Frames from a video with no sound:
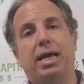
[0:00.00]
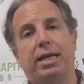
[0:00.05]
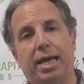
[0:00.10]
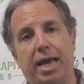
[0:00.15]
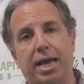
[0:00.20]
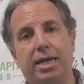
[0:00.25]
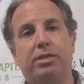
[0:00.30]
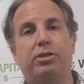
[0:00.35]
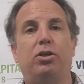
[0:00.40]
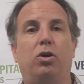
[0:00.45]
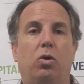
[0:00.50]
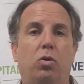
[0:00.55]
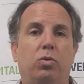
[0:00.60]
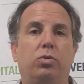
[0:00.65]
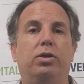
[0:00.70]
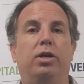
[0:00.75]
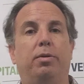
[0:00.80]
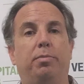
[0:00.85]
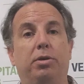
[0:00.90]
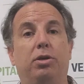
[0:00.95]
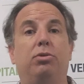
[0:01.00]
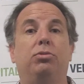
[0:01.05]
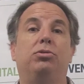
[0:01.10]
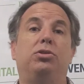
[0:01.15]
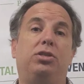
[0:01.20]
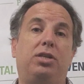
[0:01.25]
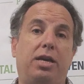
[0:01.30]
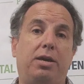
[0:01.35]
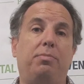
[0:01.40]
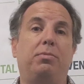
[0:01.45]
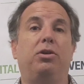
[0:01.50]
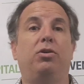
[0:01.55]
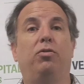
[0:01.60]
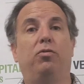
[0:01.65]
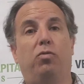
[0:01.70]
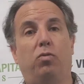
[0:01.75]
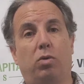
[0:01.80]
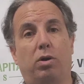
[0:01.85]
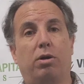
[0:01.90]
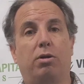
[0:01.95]
SOW, statement
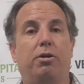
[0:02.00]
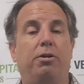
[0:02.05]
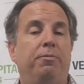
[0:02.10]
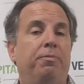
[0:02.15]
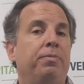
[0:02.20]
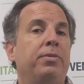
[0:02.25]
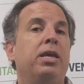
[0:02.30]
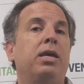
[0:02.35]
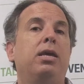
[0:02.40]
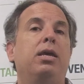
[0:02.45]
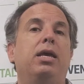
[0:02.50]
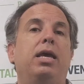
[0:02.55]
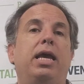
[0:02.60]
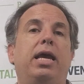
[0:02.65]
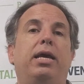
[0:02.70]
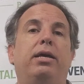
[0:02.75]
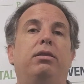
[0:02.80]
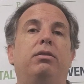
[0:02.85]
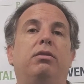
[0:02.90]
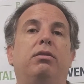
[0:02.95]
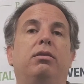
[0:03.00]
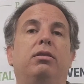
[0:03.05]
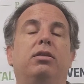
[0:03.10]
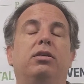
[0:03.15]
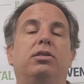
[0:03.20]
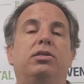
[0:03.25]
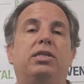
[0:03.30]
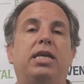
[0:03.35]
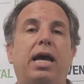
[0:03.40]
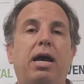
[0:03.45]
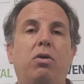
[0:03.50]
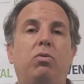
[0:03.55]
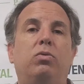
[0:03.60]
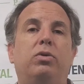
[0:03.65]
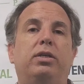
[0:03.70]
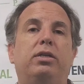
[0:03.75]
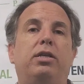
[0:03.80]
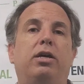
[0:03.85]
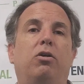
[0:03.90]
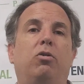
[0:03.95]
of work. And the SOW
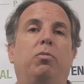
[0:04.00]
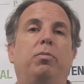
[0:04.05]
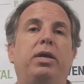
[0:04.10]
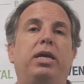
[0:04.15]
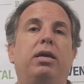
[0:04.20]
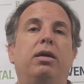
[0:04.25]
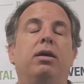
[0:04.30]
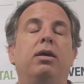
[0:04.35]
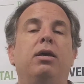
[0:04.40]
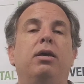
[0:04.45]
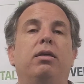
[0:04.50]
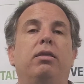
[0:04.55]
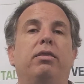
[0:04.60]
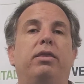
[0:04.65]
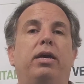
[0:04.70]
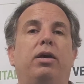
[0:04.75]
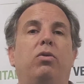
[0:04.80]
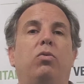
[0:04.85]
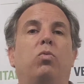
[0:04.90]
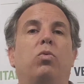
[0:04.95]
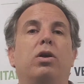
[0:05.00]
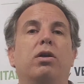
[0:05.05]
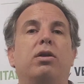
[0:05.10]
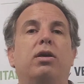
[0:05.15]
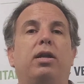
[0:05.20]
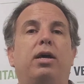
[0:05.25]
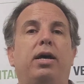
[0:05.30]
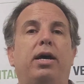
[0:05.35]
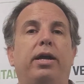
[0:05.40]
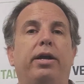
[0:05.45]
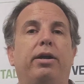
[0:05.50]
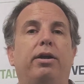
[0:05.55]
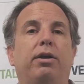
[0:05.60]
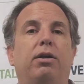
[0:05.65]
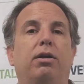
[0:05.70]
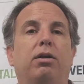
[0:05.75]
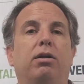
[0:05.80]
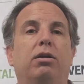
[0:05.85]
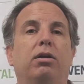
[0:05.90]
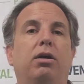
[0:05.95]
would tell me that we're going to
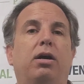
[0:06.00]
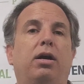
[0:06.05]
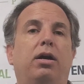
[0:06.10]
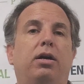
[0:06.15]
hire